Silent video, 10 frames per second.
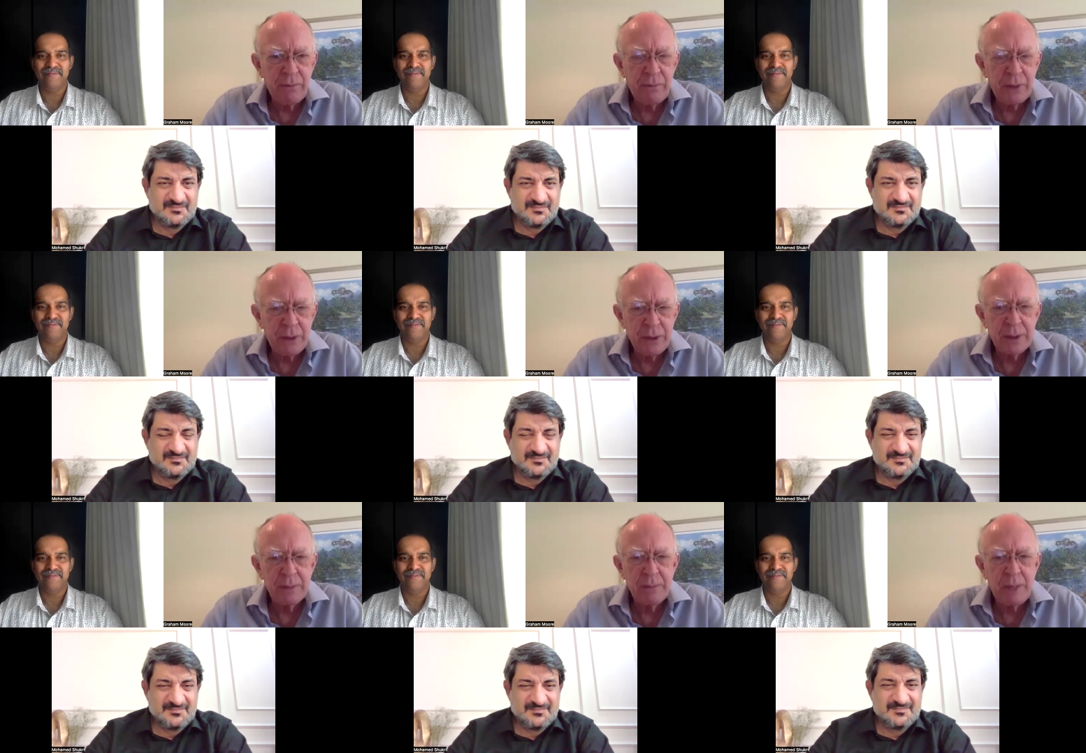
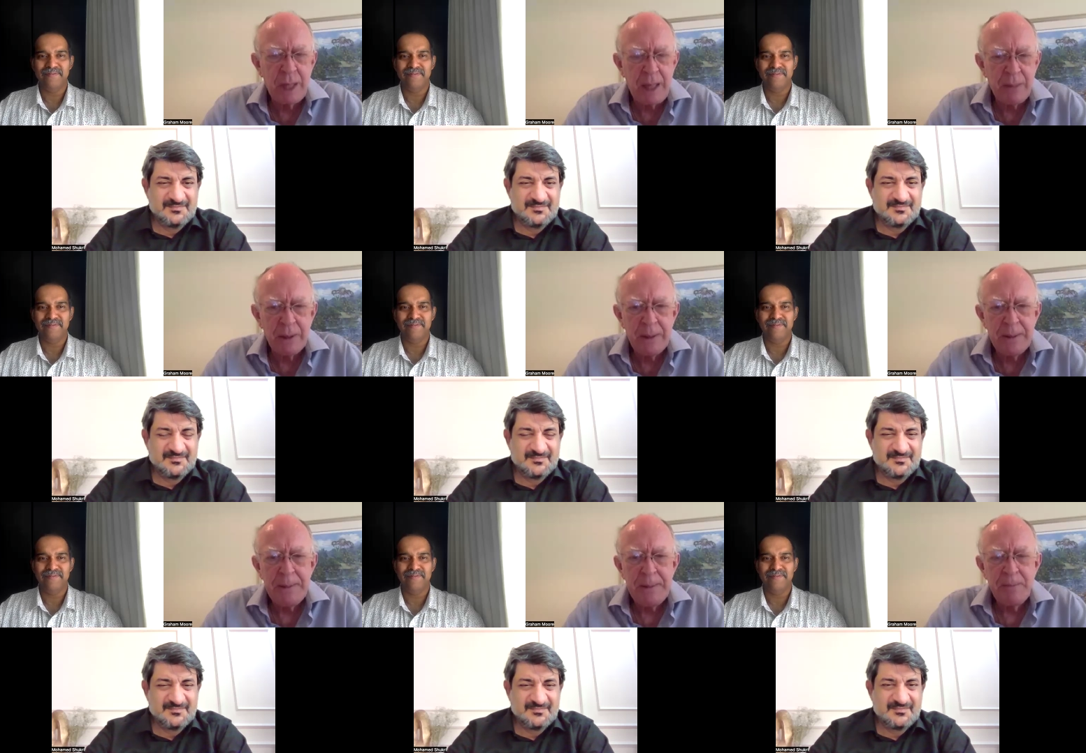Speaker 1: first?
Speaker 2: Mohammed,
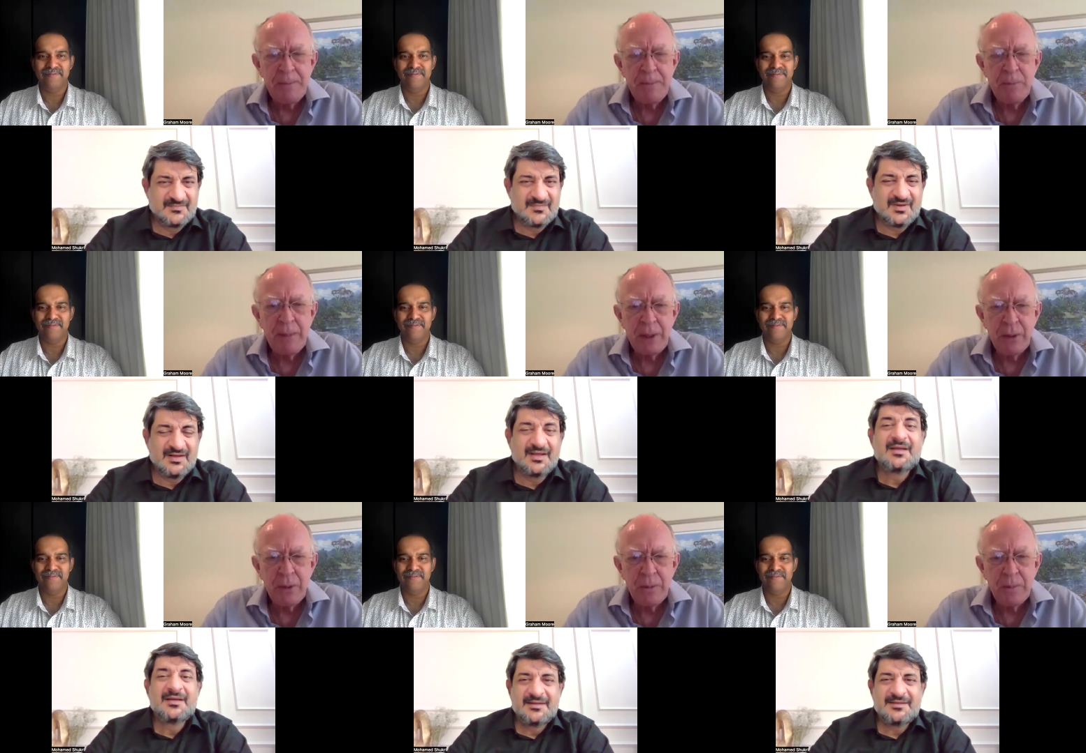how about
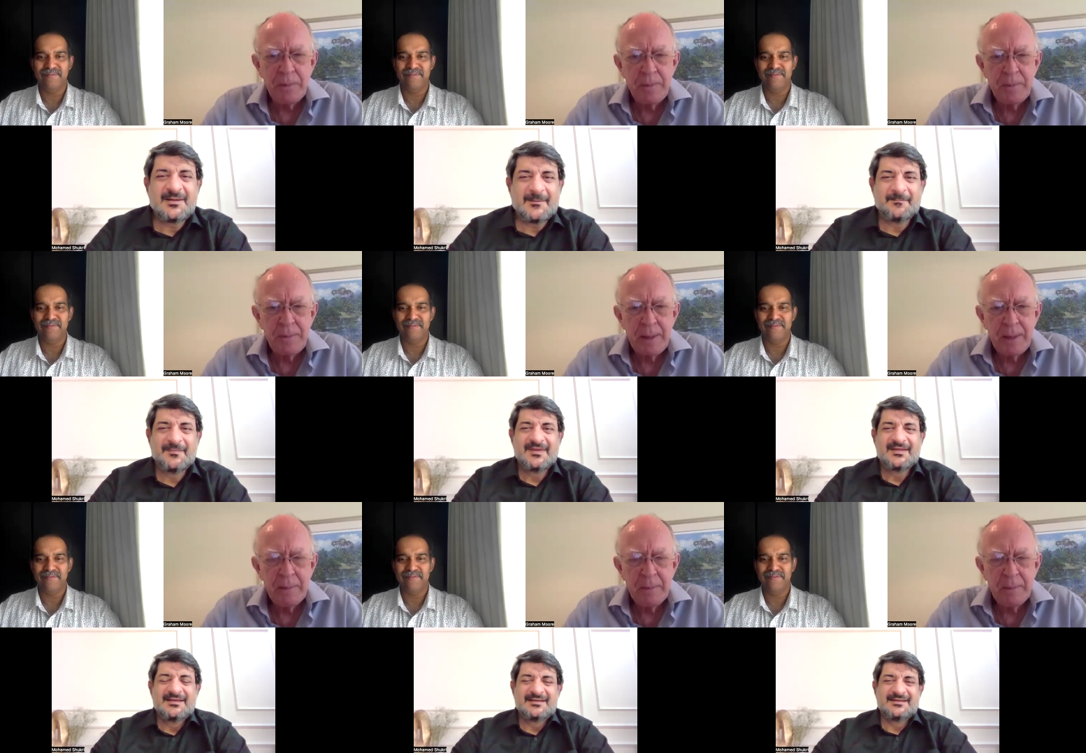you? Yeah.
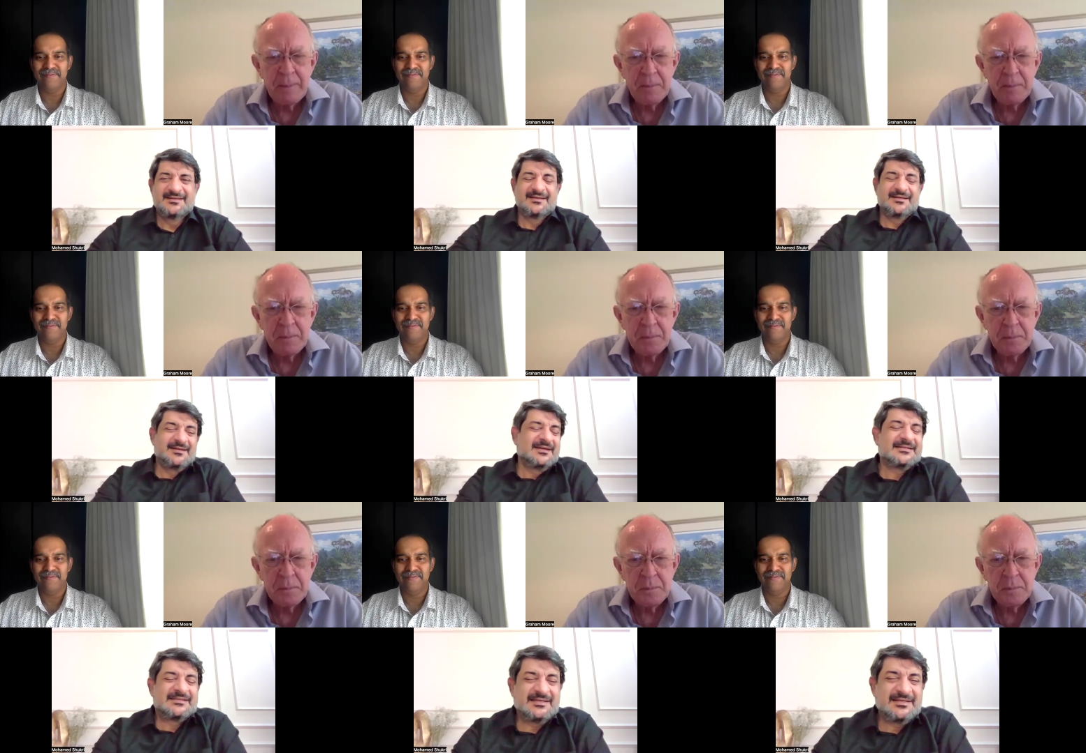
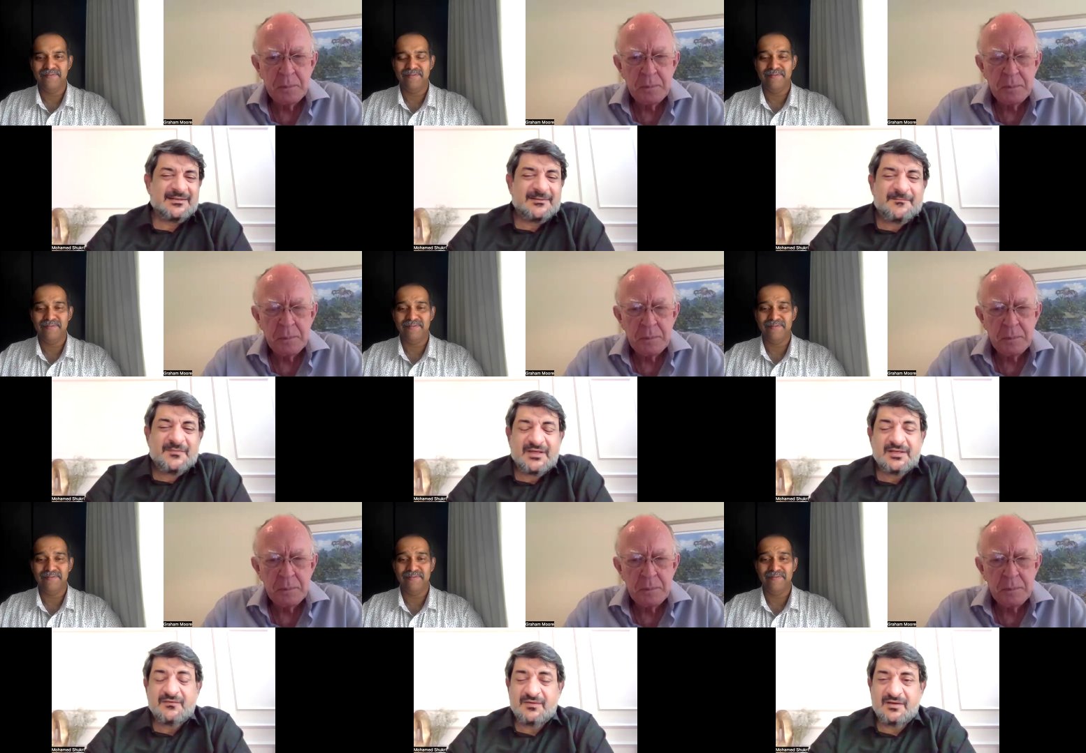Yes, um, thank
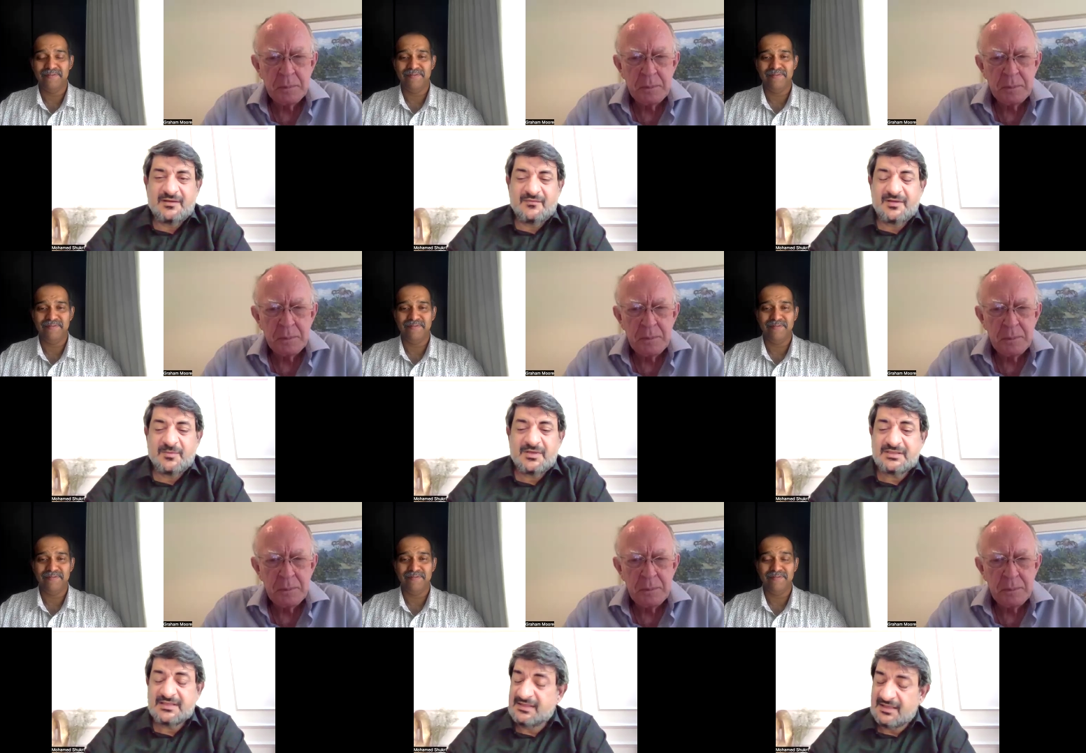you very much.
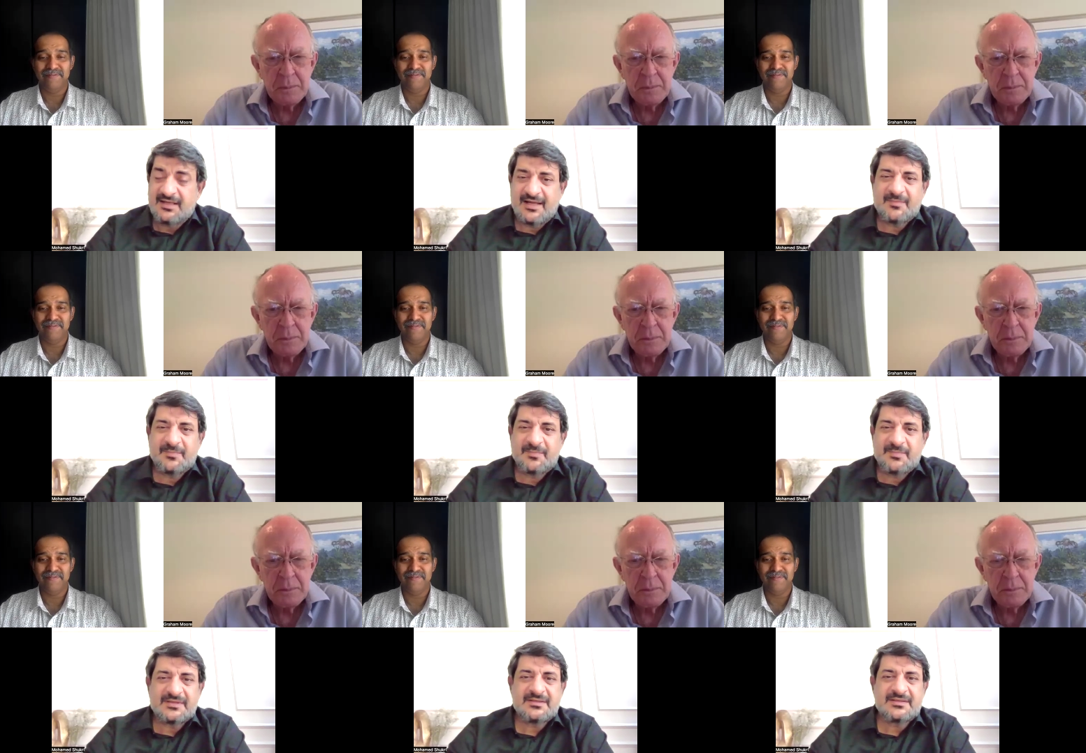It really
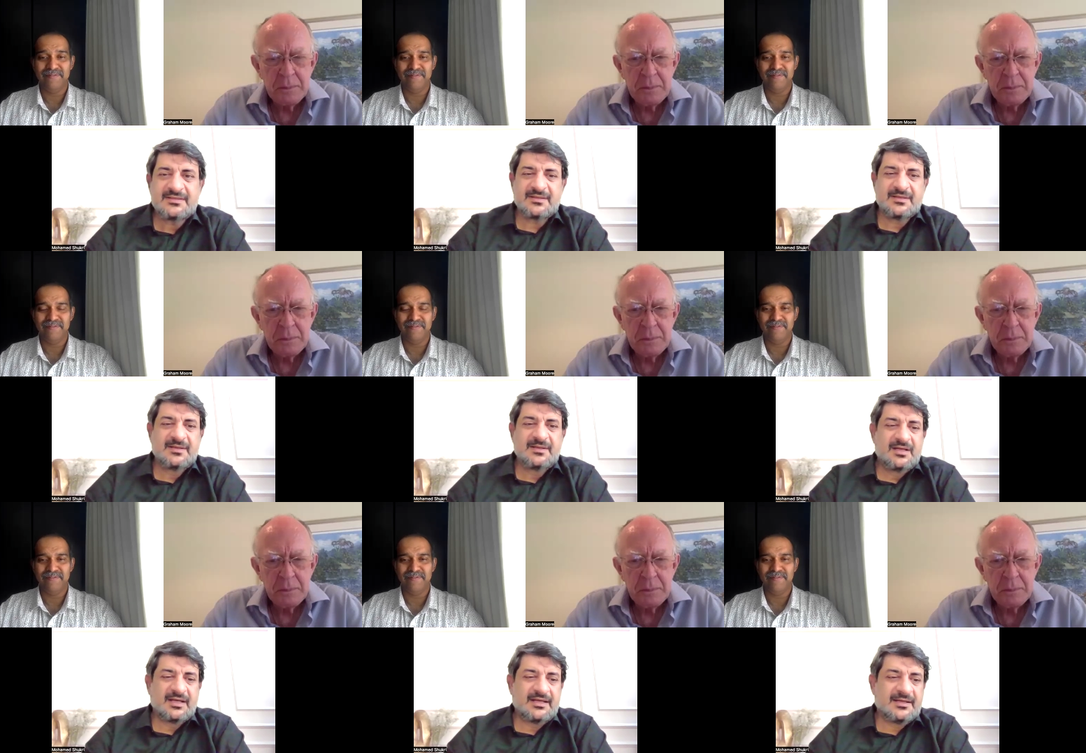happened
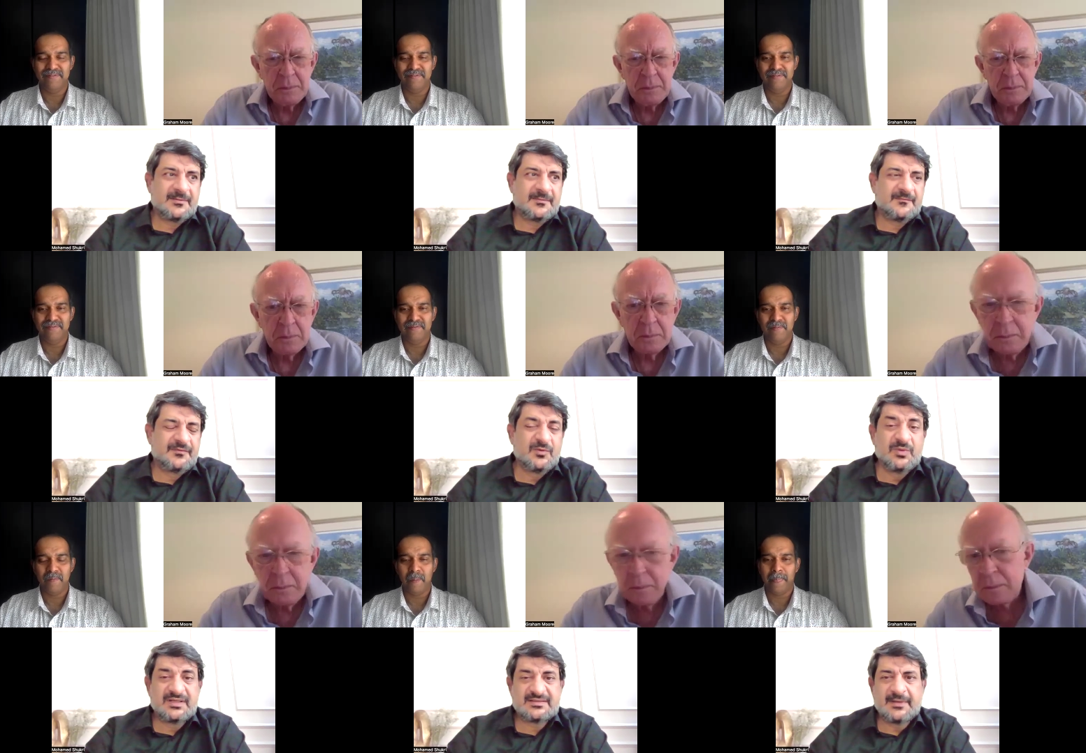a um, few weeks
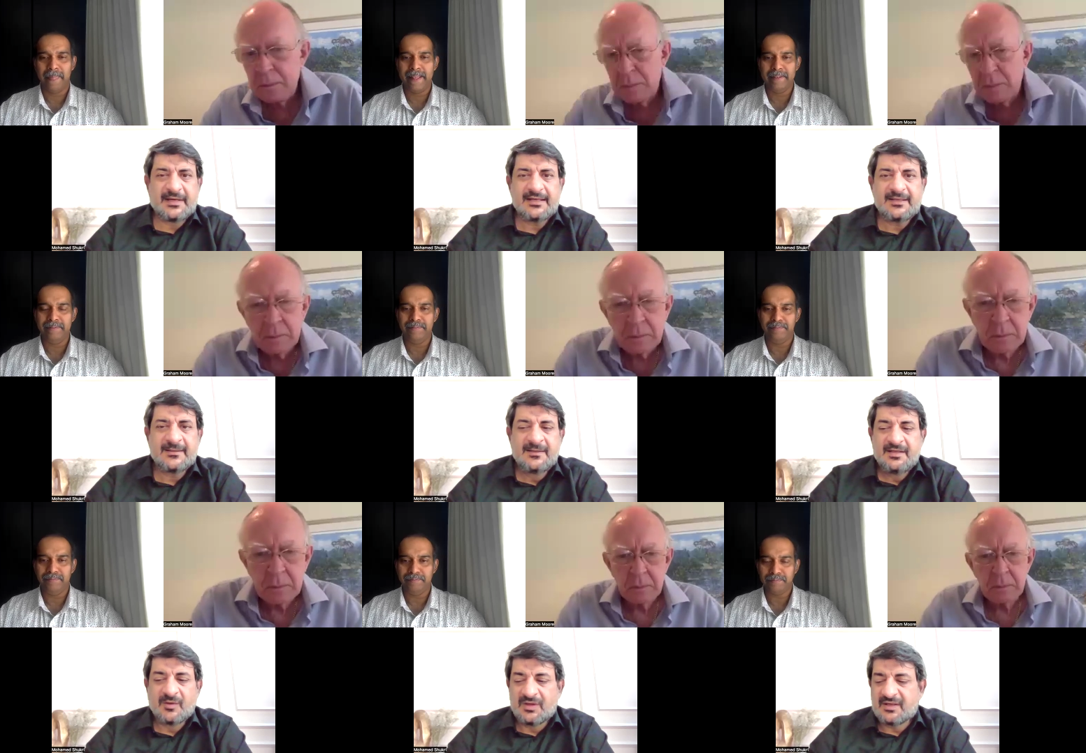back when
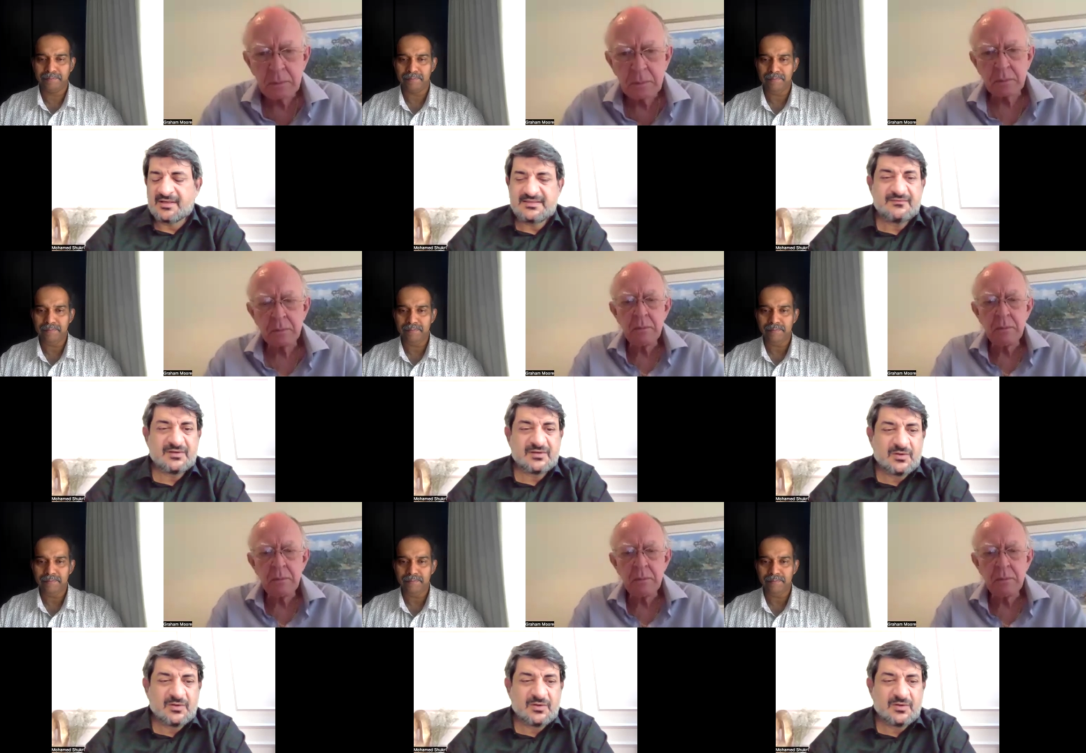I received a call